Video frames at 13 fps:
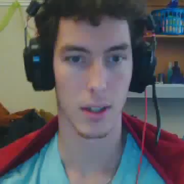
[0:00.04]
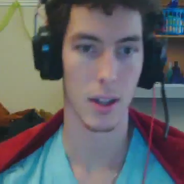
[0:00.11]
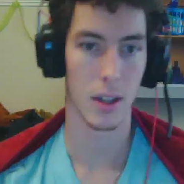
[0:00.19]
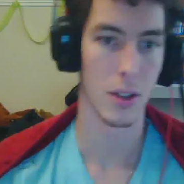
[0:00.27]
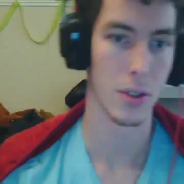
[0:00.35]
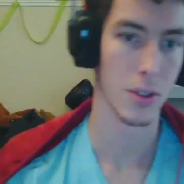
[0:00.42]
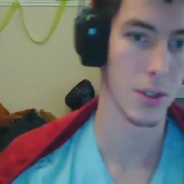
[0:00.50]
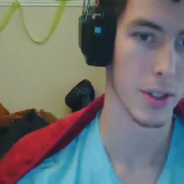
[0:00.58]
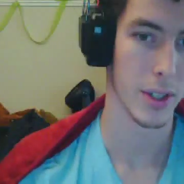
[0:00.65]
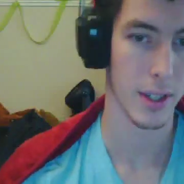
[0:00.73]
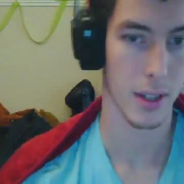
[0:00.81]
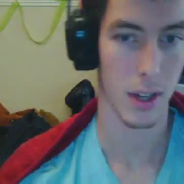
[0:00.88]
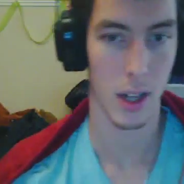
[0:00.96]
Hello,
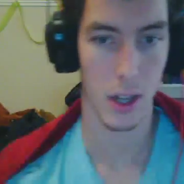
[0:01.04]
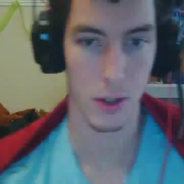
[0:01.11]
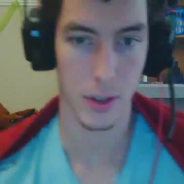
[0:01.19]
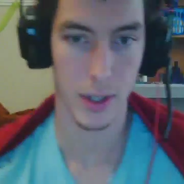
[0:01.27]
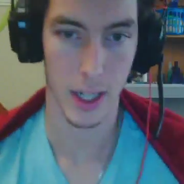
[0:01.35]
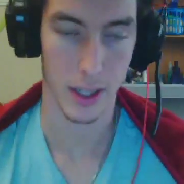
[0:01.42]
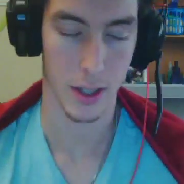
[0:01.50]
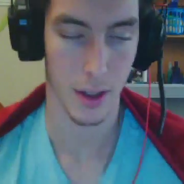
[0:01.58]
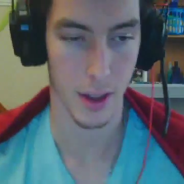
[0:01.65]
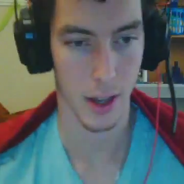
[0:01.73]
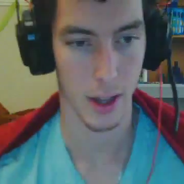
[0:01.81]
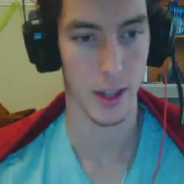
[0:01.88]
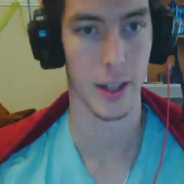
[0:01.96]
hello, Dr.
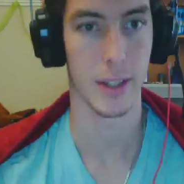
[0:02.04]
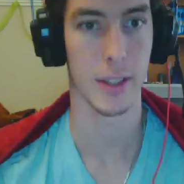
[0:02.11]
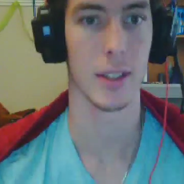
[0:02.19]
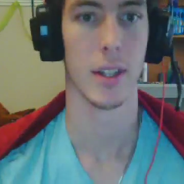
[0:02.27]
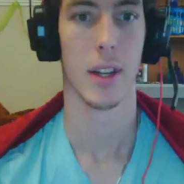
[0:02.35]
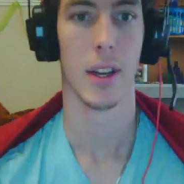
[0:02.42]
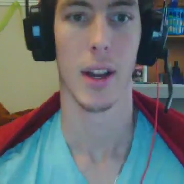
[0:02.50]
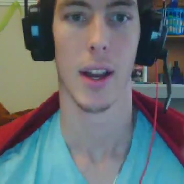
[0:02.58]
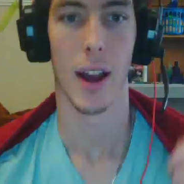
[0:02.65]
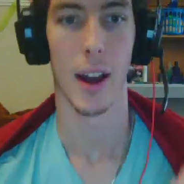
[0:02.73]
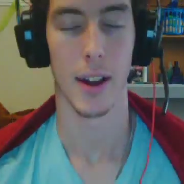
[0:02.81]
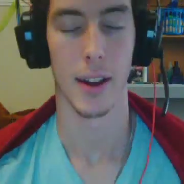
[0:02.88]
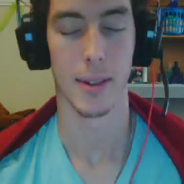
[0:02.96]
Thaller.
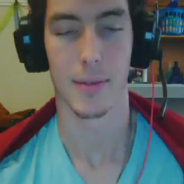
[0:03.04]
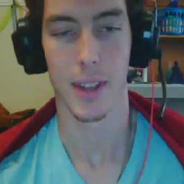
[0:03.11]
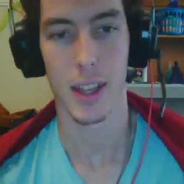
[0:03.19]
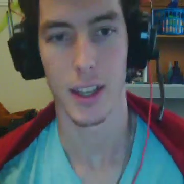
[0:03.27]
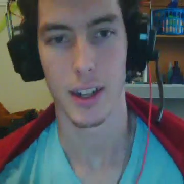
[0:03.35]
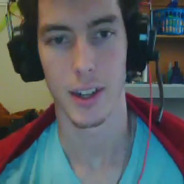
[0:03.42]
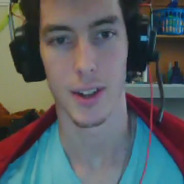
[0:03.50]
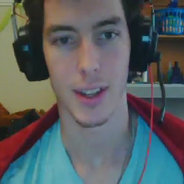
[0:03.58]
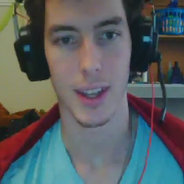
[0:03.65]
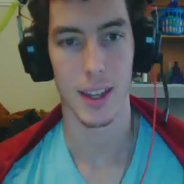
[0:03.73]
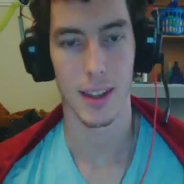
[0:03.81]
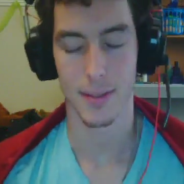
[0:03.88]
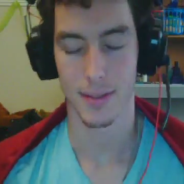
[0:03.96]
I'm Keegan
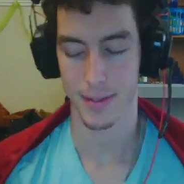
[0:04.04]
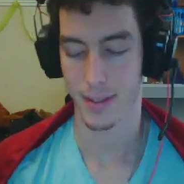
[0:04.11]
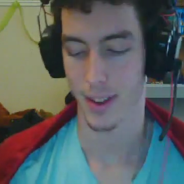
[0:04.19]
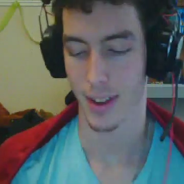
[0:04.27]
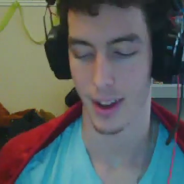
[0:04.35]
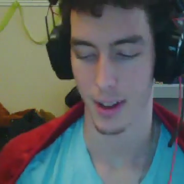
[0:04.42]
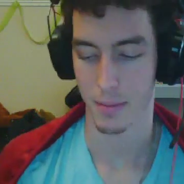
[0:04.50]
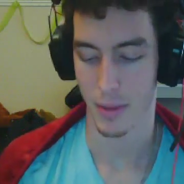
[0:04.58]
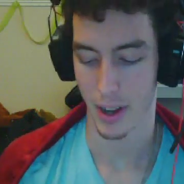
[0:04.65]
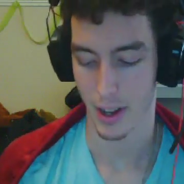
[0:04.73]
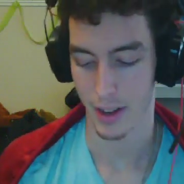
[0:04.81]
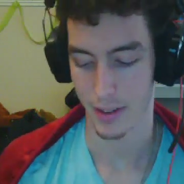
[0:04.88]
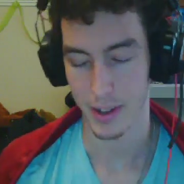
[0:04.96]
O'Keefe on
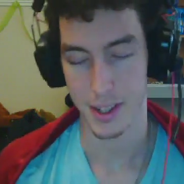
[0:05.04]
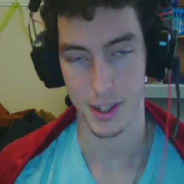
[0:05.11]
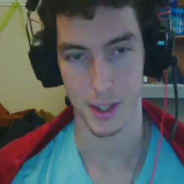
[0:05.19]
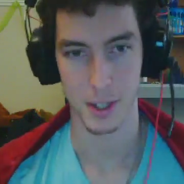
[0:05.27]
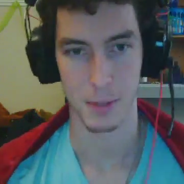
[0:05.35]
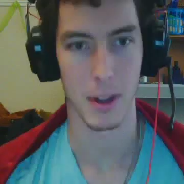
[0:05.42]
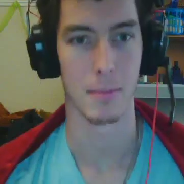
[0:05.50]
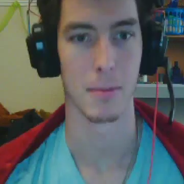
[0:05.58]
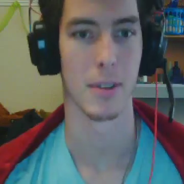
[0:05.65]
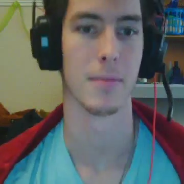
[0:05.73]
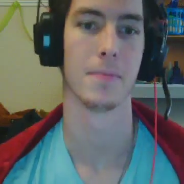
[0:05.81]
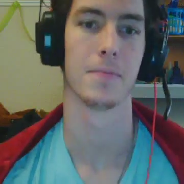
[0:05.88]
my research paper.